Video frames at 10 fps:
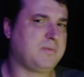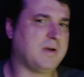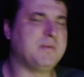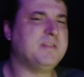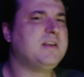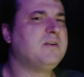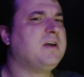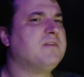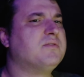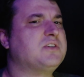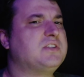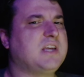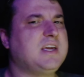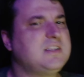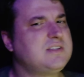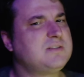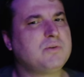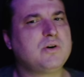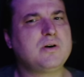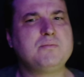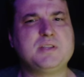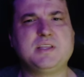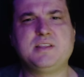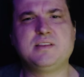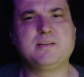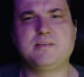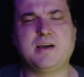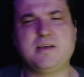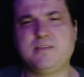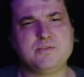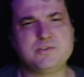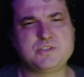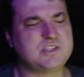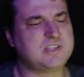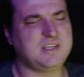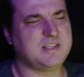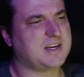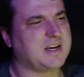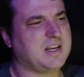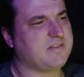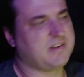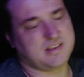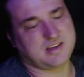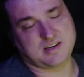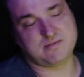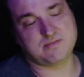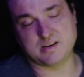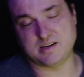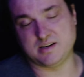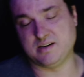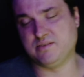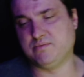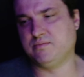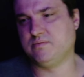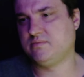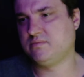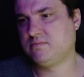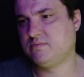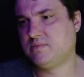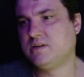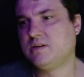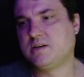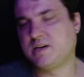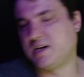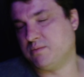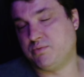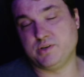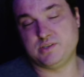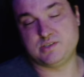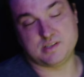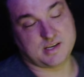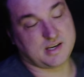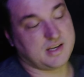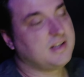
I mean, they don't ever say it's his mom, but then there's a scene that kind of, I think, kind of points to that.